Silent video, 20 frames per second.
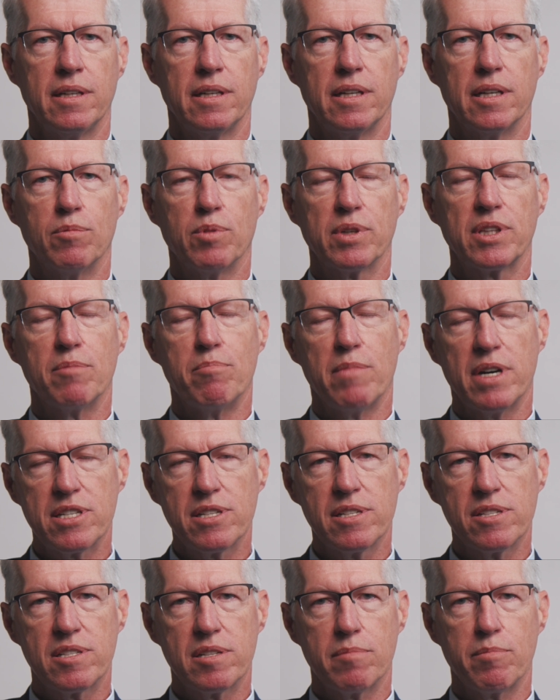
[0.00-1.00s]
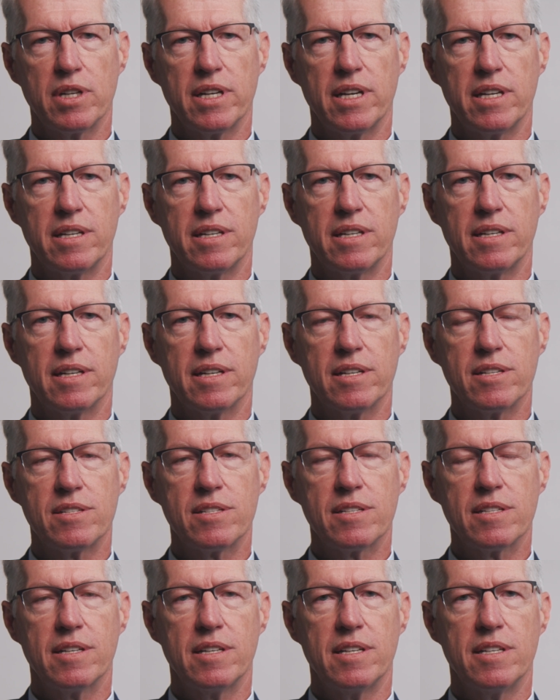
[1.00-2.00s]
Now, what the muscle stimulator
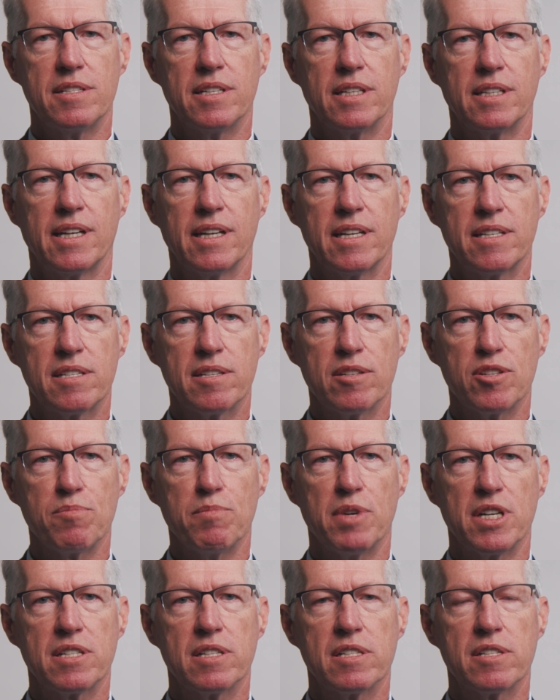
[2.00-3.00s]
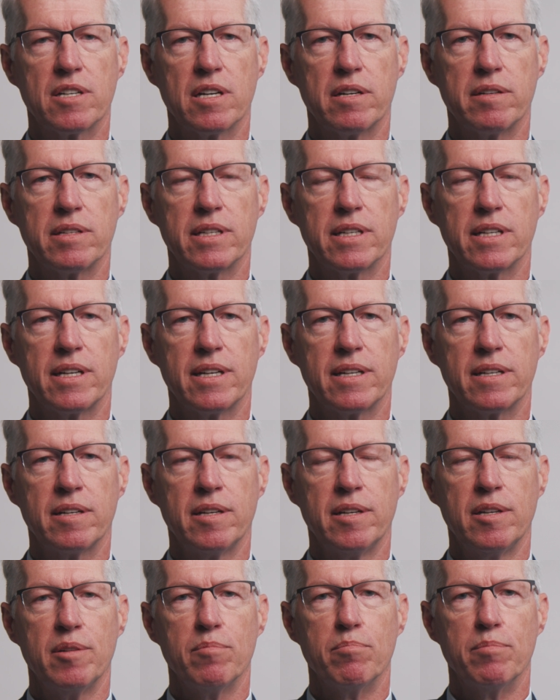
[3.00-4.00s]
does is it gets those muscles going
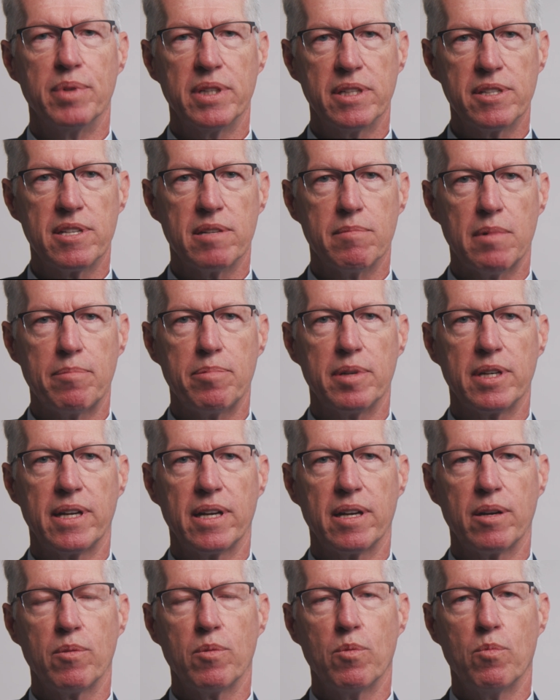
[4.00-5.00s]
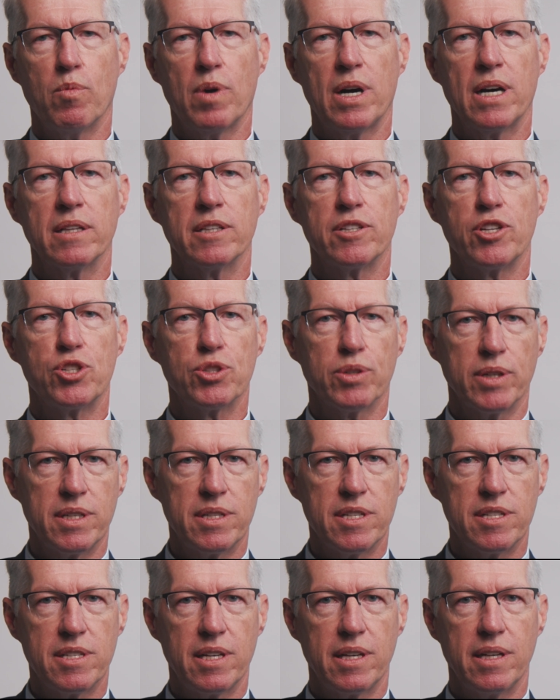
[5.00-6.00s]
again, builds them up again while the
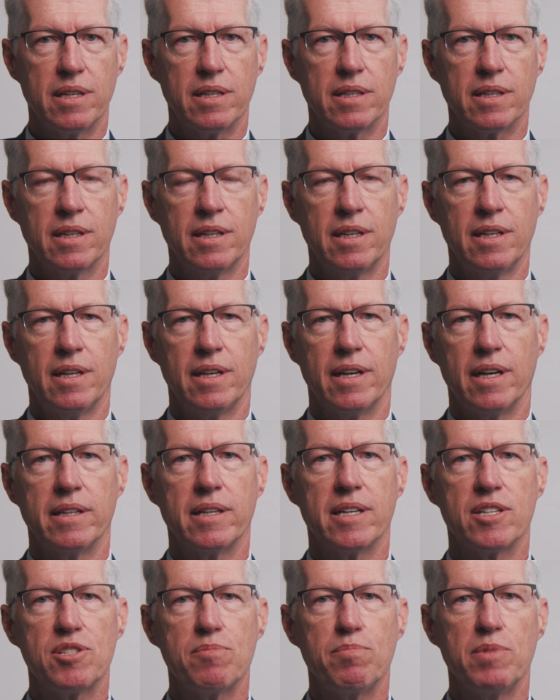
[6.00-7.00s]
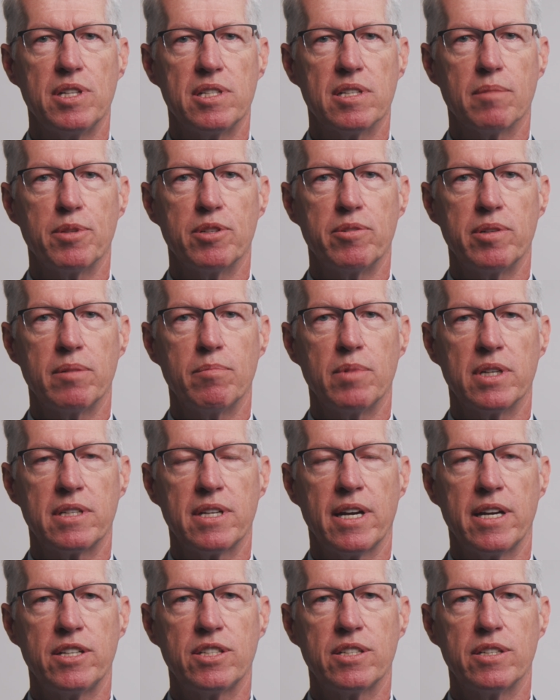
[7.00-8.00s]
joint is healing, and that speeds up the
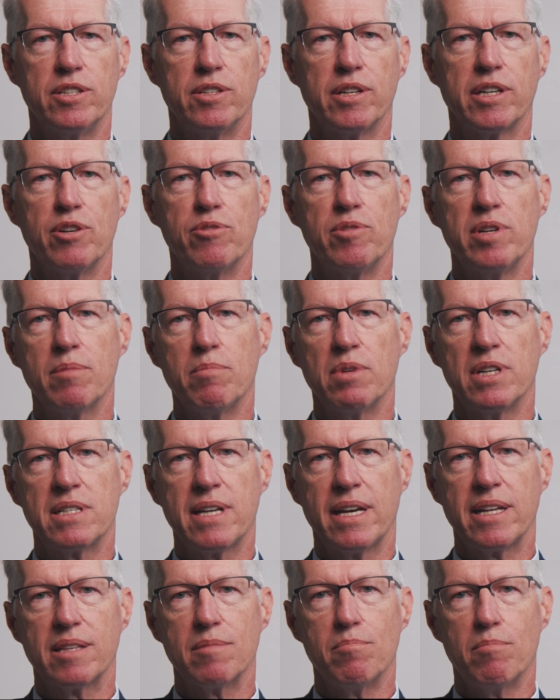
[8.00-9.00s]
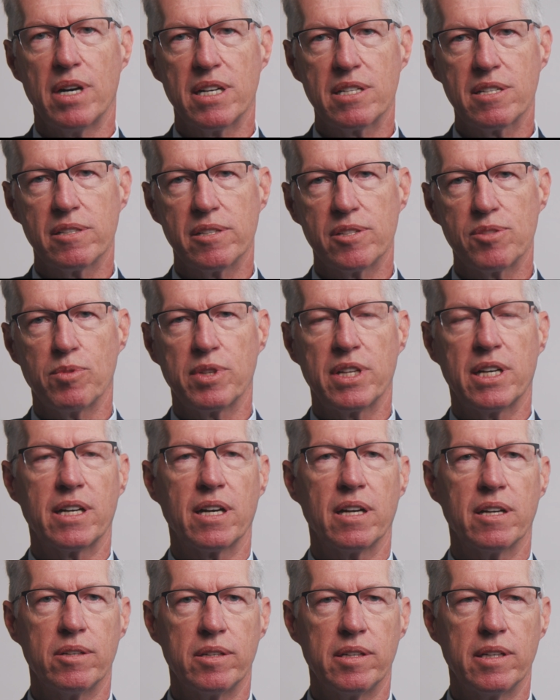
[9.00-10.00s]
rehabilitation. You can rehabilitate the muscles
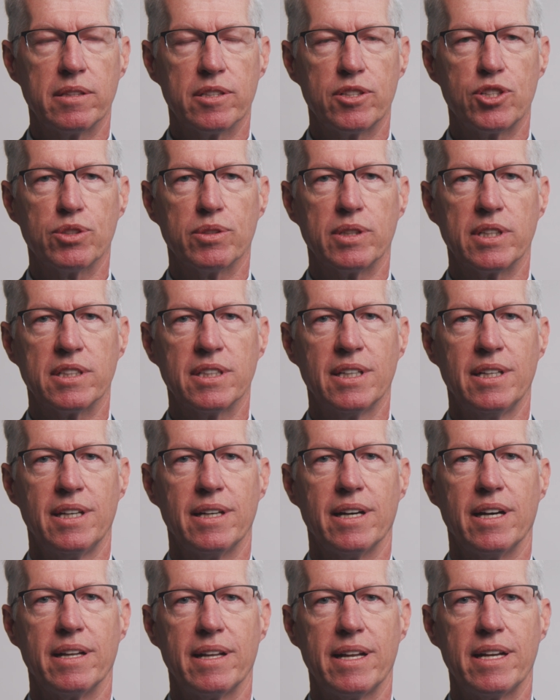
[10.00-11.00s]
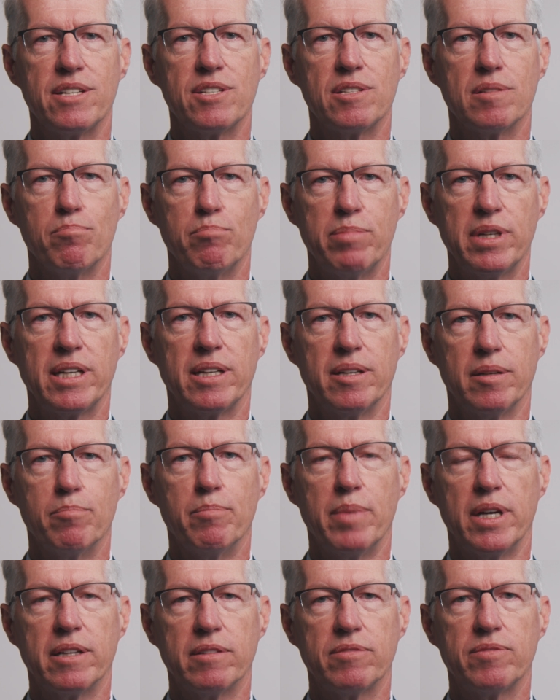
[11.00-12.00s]
without loading the joint, and that is the big
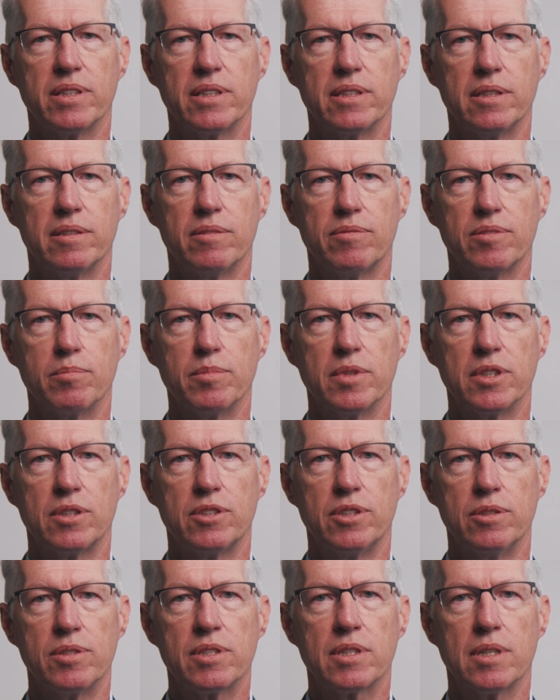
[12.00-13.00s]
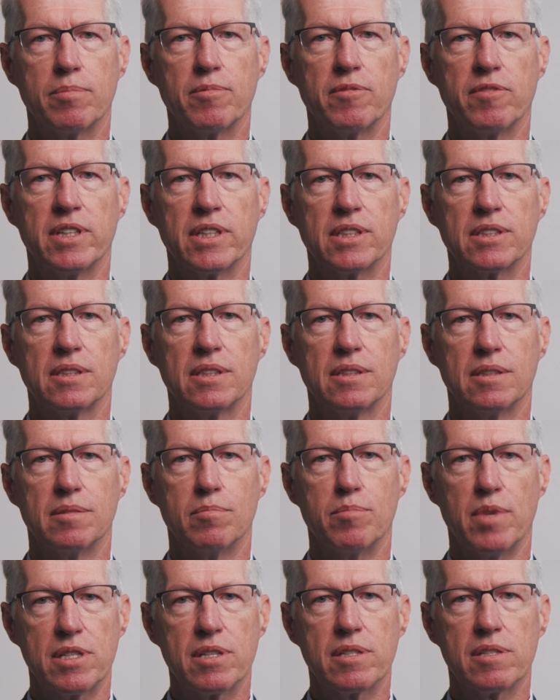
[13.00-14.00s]
benefit from the TrueFlex
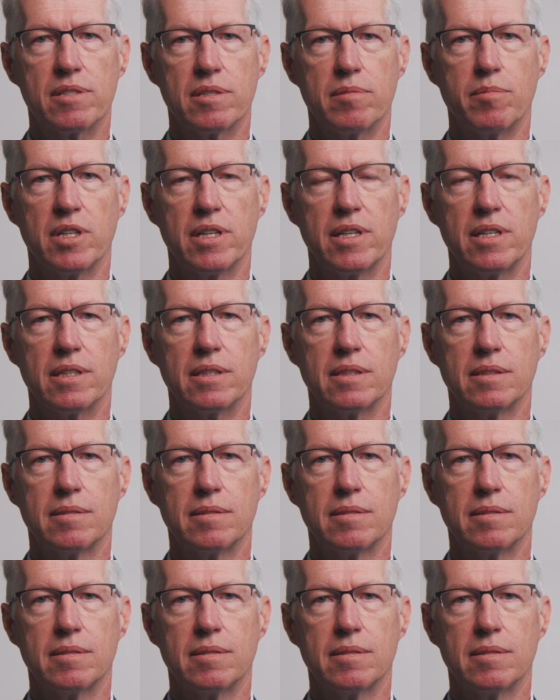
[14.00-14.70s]
muscle stimulator.